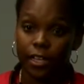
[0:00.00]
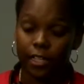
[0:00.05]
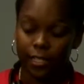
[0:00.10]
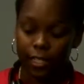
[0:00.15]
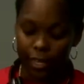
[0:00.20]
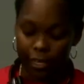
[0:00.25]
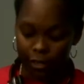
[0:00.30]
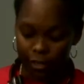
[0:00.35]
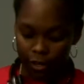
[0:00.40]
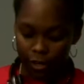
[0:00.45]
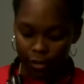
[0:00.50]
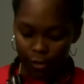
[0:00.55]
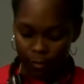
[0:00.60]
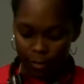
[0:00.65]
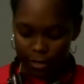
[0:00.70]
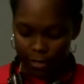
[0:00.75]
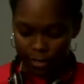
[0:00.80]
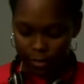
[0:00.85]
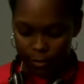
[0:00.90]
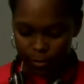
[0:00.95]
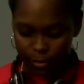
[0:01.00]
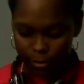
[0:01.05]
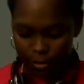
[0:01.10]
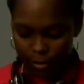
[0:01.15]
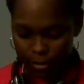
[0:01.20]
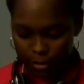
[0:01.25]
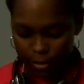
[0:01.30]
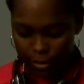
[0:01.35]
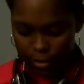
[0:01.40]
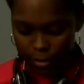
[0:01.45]
Dialogue management
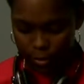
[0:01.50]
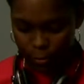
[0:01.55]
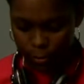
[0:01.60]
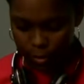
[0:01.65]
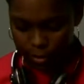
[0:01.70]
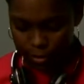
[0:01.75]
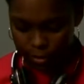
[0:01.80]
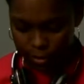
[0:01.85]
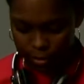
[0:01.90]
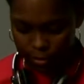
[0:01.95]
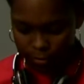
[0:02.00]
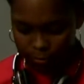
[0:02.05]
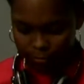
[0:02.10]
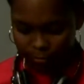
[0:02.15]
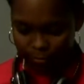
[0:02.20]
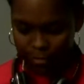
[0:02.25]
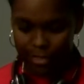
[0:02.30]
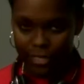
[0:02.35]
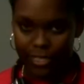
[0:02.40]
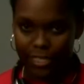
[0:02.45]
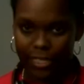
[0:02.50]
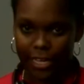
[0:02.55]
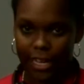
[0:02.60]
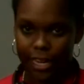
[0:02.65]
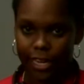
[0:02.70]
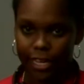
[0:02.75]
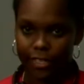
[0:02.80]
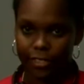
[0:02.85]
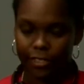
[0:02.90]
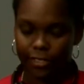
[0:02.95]
is where it
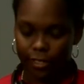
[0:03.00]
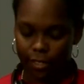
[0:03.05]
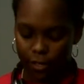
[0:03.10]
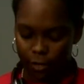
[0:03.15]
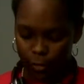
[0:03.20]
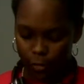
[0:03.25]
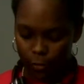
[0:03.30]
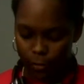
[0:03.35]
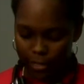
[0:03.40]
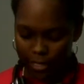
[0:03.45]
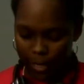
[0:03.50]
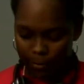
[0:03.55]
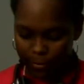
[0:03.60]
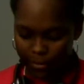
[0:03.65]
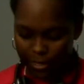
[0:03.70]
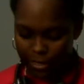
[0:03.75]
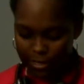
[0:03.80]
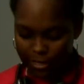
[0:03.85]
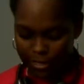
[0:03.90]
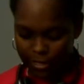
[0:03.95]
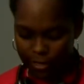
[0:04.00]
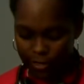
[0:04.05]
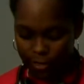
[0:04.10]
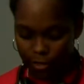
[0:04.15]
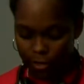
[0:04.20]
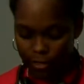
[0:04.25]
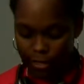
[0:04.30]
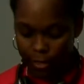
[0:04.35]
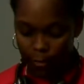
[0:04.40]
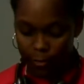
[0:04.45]
decides which application can
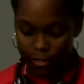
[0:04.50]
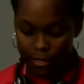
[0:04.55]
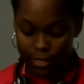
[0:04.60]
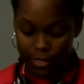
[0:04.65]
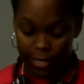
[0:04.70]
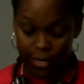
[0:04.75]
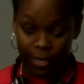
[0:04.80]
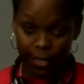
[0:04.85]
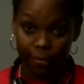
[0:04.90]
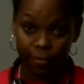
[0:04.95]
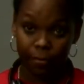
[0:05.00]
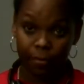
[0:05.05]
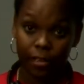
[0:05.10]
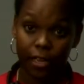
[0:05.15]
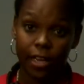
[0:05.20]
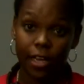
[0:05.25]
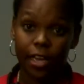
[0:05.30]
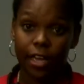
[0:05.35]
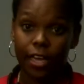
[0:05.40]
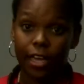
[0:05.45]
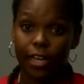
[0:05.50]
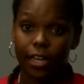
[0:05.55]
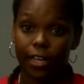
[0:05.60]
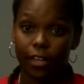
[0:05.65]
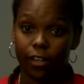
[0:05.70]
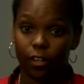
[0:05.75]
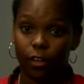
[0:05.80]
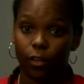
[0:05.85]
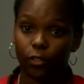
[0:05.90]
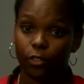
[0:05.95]
talk at which time,
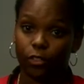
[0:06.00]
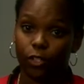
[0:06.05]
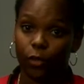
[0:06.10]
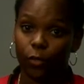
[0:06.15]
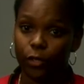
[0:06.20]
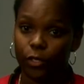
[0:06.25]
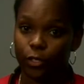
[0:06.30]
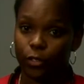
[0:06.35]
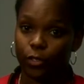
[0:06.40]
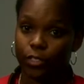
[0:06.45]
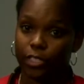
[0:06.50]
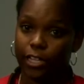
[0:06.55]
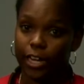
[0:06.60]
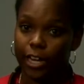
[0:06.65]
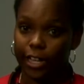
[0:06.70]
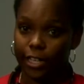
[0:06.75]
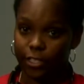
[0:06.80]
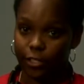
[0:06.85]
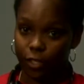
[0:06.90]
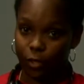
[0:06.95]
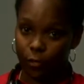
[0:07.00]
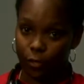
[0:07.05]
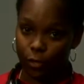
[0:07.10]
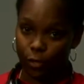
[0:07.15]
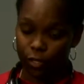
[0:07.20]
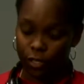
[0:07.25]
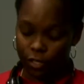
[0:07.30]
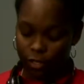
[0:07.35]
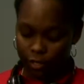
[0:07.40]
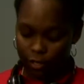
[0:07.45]
and also when using ISO
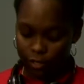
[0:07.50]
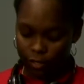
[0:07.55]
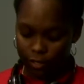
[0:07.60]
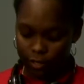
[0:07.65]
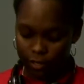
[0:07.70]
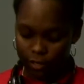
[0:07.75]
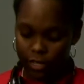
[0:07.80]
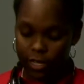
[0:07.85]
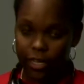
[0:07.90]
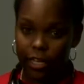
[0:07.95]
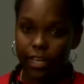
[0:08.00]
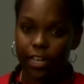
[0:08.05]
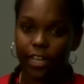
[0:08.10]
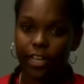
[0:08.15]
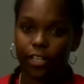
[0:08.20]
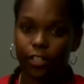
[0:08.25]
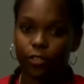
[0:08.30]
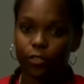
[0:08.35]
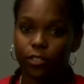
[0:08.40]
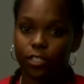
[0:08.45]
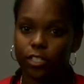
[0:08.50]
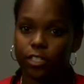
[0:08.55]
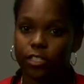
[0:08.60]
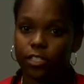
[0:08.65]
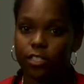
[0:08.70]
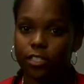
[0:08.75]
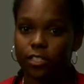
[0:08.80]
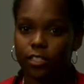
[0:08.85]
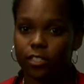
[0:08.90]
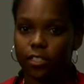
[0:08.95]
protocols, it
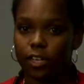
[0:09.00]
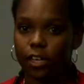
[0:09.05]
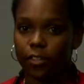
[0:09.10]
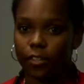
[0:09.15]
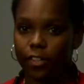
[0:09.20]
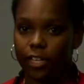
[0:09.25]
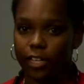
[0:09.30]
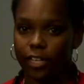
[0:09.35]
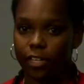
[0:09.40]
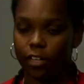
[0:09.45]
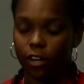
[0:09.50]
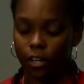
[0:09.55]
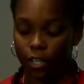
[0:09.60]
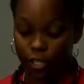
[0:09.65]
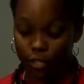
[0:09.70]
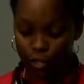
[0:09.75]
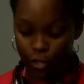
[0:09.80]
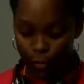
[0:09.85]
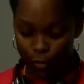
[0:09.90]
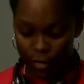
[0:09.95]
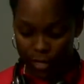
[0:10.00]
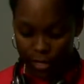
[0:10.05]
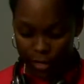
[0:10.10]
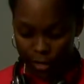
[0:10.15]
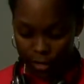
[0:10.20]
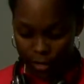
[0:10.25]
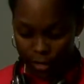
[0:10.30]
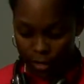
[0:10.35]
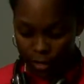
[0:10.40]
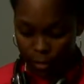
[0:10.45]
uses a thing called a
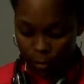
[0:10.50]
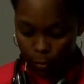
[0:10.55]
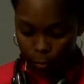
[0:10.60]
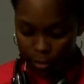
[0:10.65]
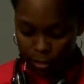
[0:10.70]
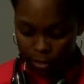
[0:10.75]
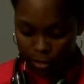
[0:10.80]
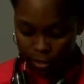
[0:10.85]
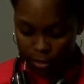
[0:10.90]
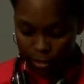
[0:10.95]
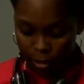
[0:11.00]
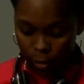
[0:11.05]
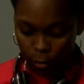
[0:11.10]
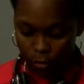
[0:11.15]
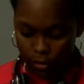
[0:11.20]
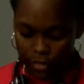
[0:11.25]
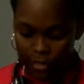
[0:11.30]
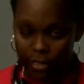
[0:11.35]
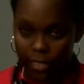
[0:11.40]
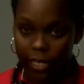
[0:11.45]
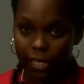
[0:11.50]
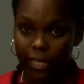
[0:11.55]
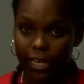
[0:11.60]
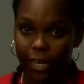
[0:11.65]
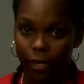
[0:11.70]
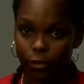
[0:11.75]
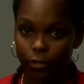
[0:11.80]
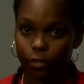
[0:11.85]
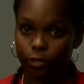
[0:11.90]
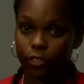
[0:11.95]
token, which only
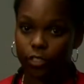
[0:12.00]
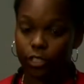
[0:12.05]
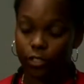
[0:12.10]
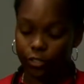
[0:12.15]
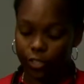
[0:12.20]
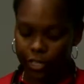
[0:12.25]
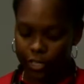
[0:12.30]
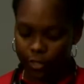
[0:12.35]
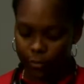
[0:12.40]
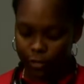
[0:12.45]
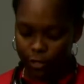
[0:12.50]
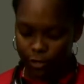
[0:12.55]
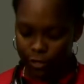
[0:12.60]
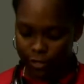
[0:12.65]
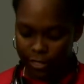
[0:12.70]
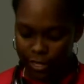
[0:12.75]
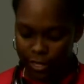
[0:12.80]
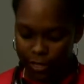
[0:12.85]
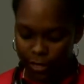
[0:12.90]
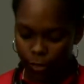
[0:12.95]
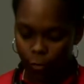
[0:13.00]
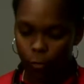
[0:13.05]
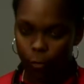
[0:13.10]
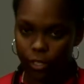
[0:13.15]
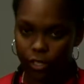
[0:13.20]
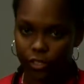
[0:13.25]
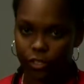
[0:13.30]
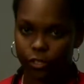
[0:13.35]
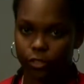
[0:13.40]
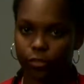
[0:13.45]
allows you to transmit your data
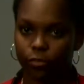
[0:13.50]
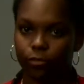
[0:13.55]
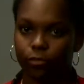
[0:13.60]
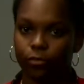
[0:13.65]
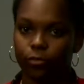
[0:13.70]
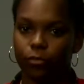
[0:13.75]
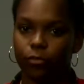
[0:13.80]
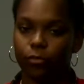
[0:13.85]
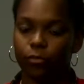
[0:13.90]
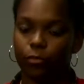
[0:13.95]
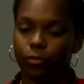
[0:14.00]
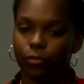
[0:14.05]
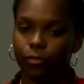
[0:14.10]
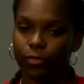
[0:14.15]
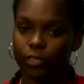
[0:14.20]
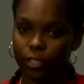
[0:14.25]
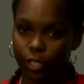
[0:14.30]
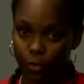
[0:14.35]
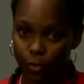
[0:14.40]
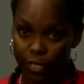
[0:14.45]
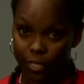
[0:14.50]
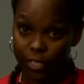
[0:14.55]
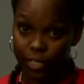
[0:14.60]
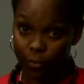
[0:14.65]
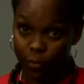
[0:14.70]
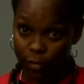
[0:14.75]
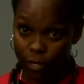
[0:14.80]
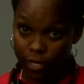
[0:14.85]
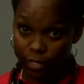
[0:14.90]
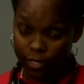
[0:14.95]
once your token is
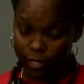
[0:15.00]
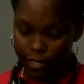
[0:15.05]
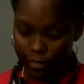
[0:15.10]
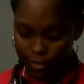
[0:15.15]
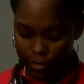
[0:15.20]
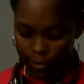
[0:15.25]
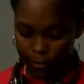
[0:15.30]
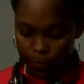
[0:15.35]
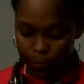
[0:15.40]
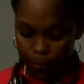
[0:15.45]
processed.